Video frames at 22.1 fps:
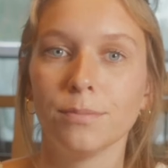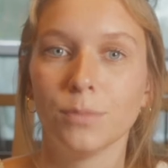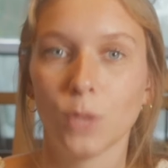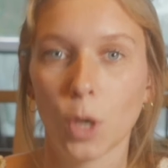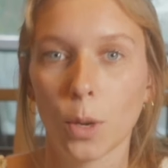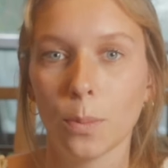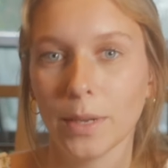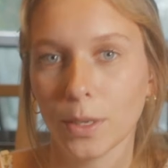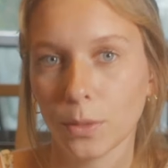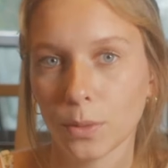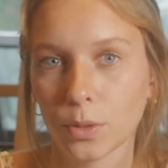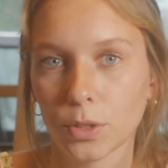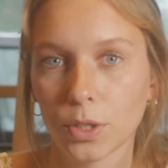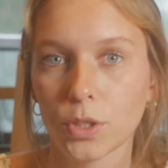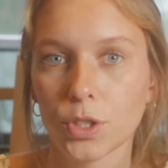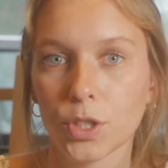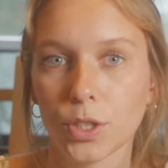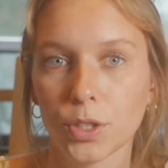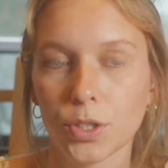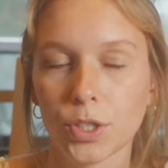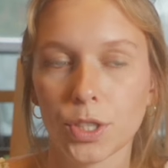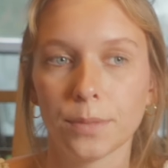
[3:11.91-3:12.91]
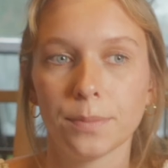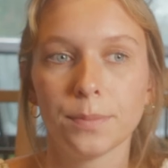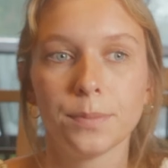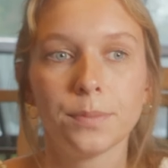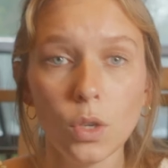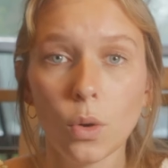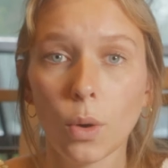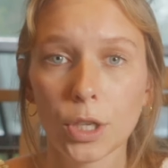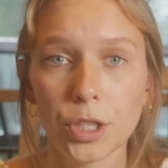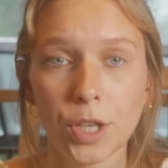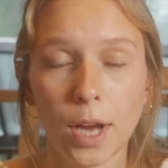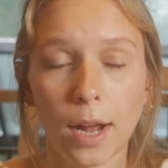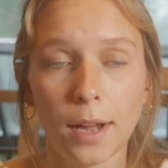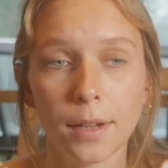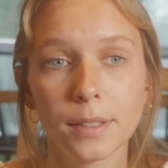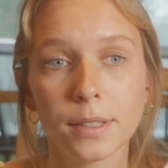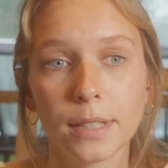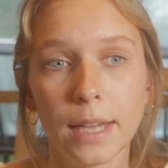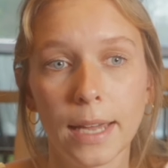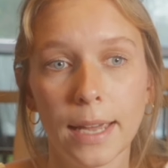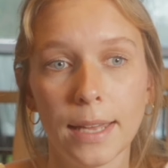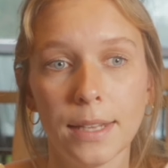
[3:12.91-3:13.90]
not being with your children or
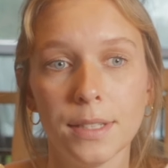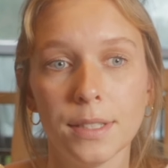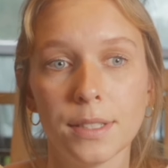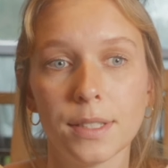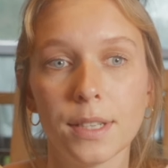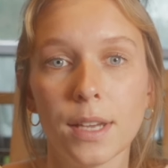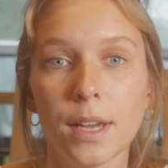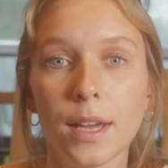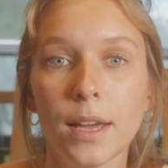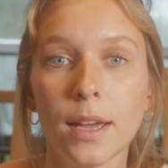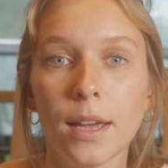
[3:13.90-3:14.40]
child and